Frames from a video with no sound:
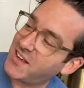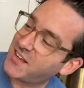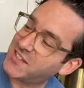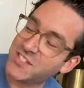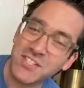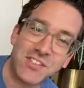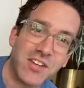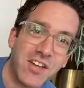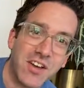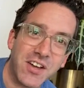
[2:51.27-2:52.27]
She's
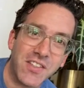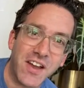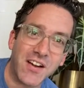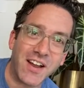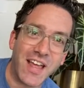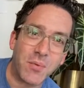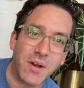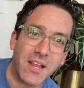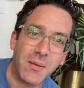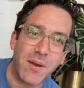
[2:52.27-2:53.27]
looking good in there. Again, we're
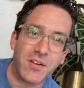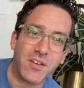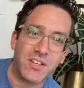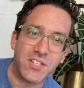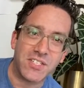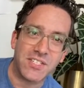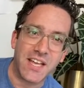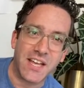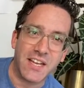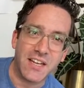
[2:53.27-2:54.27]
going to get a better look in just a
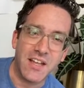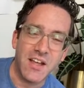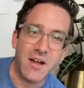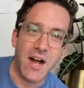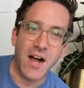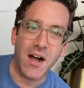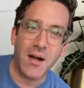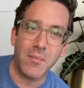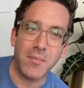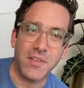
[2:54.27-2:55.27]
second.
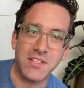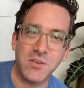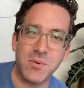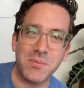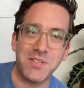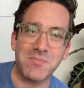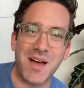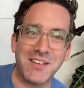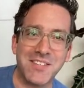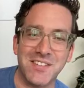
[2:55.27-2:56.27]
Let's open up these
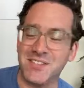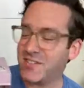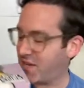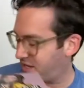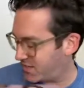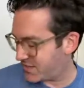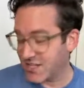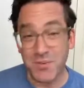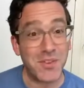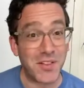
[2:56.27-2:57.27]
boxes and
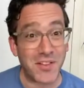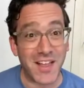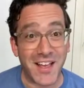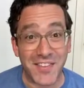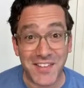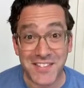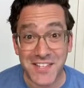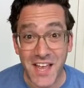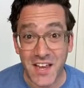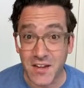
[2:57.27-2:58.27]
see what they look like on the inside.